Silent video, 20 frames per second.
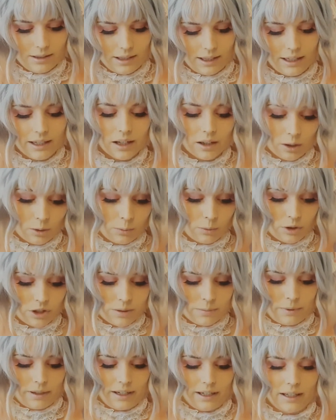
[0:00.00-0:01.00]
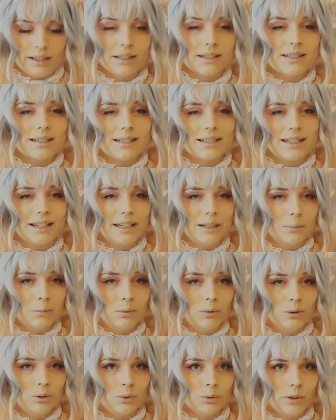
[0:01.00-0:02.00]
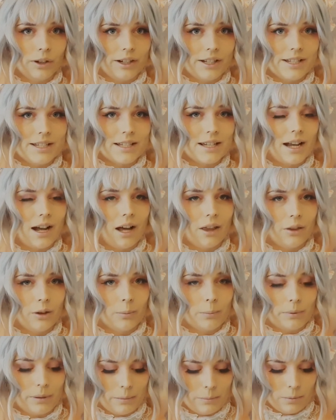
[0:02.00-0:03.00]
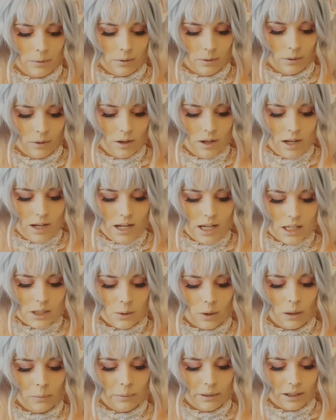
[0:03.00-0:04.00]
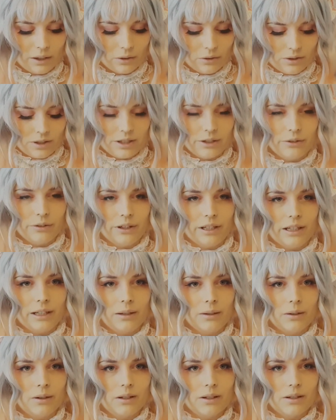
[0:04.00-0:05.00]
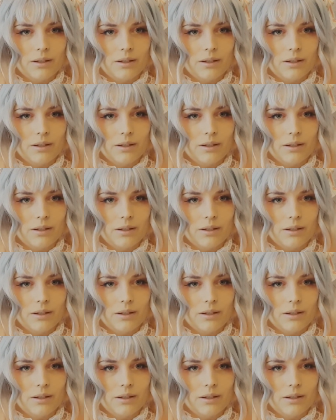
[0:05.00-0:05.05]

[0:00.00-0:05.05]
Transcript: in other words being sustainable towards other people so I'll be considering